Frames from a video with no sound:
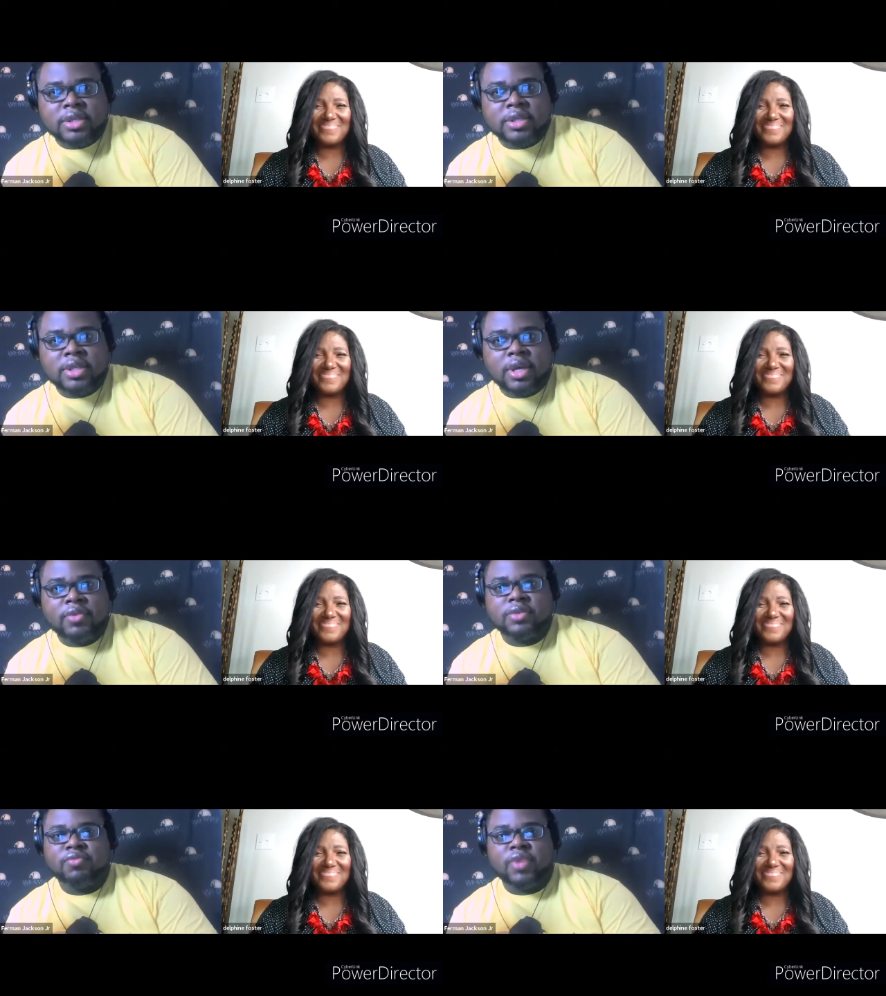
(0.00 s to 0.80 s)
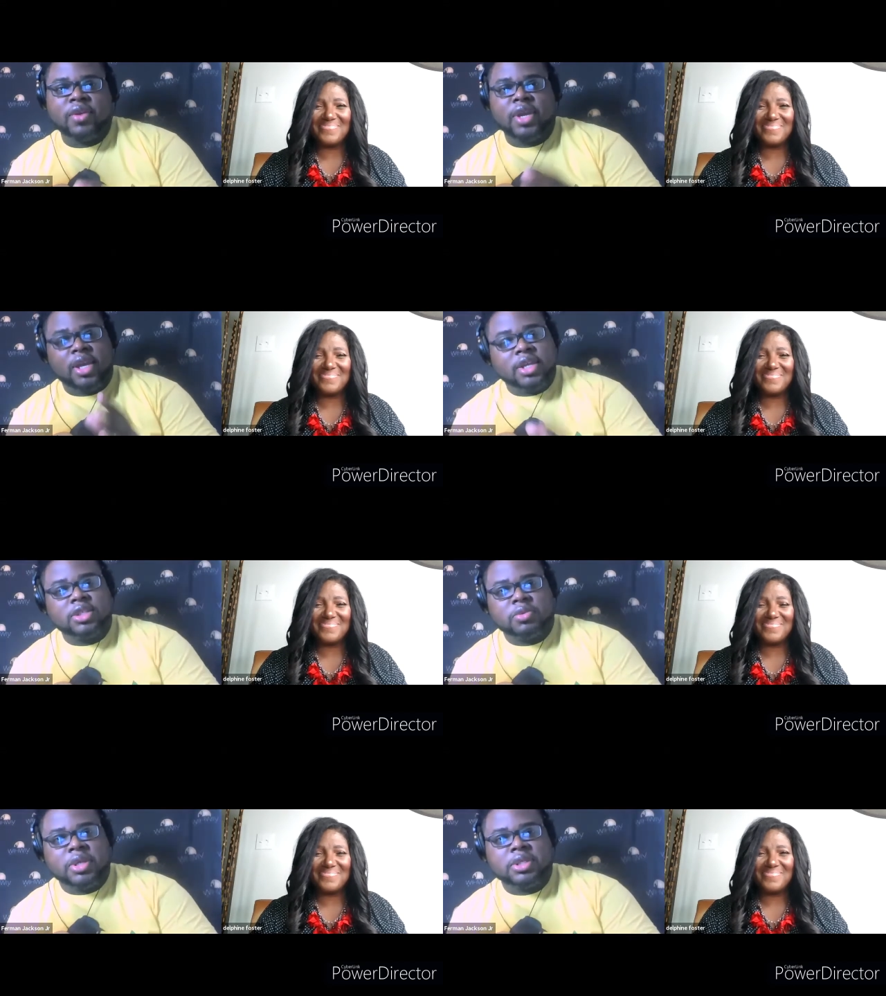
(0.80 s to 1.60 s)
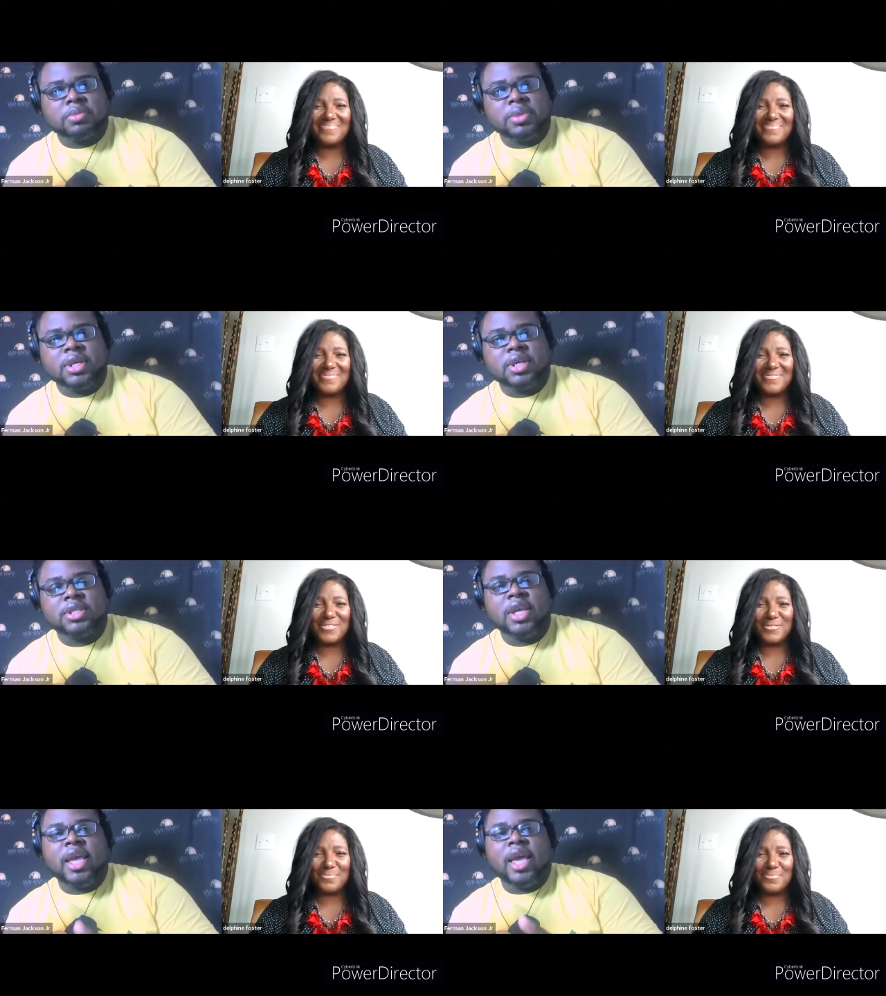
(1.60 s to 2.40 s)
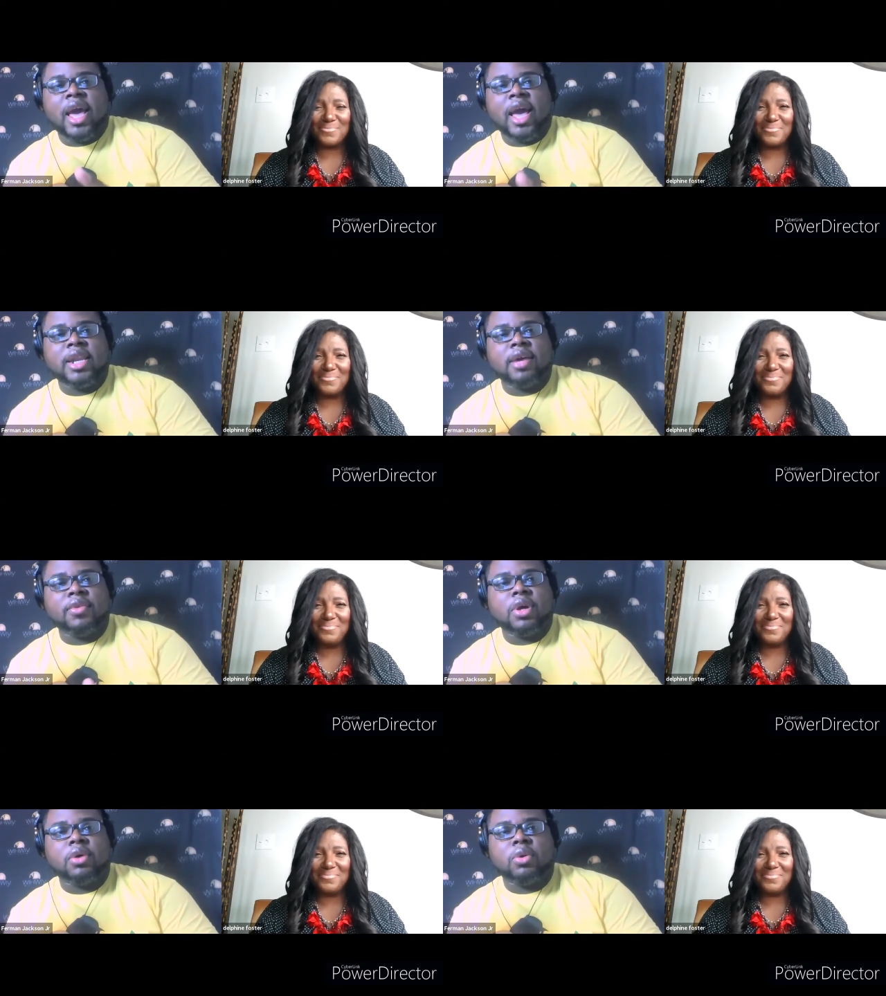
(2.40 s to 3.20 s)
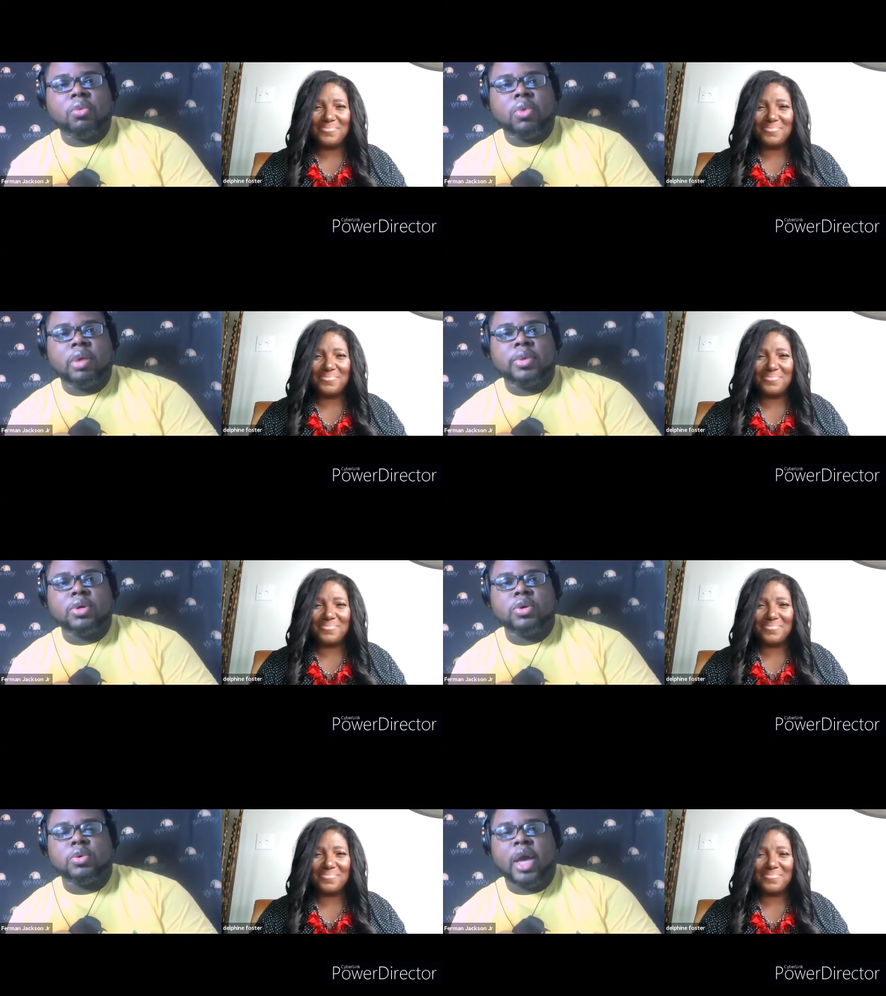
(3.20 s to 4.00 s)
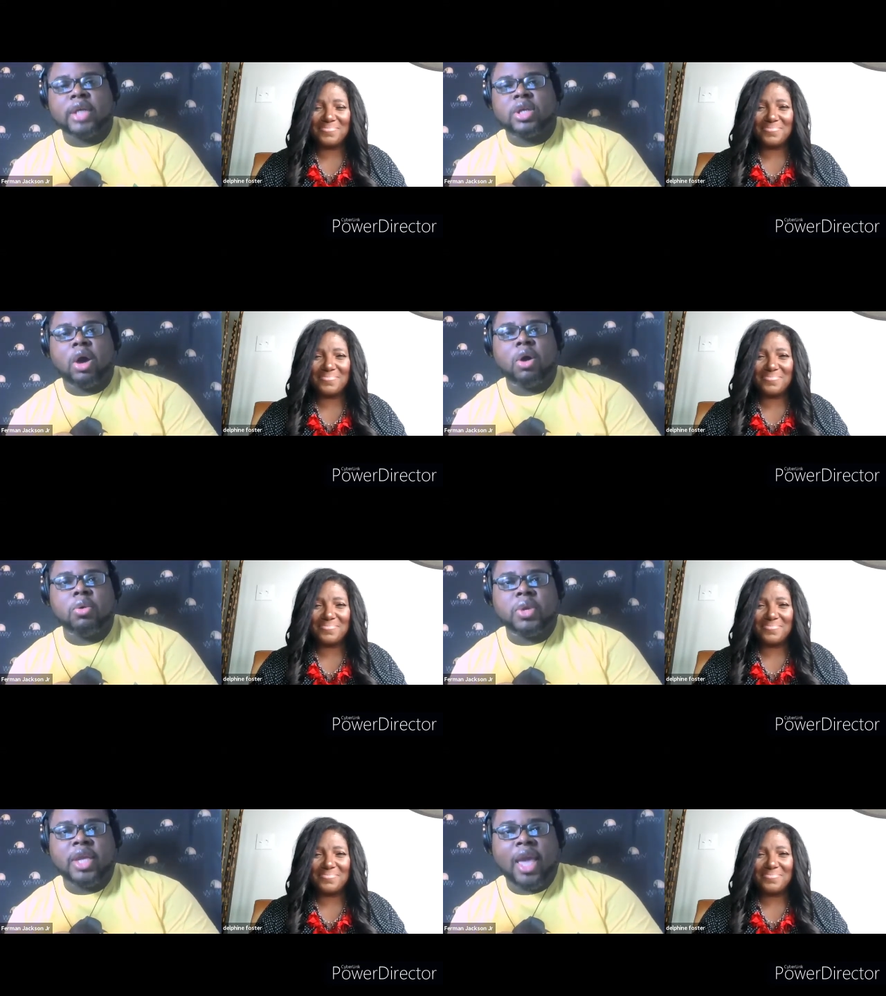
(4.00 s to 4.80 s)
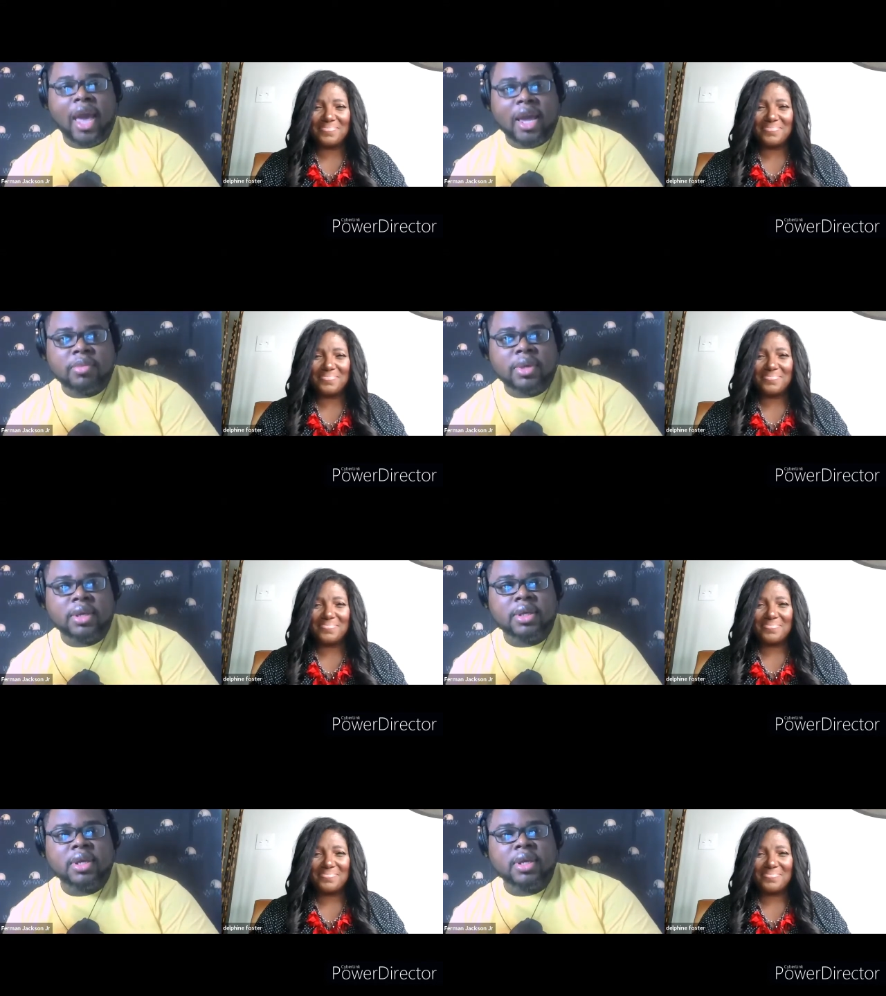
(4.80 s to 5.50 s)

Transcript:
Speaker 1: about yourself, it's very interesting, because I never known a woman who has her own academy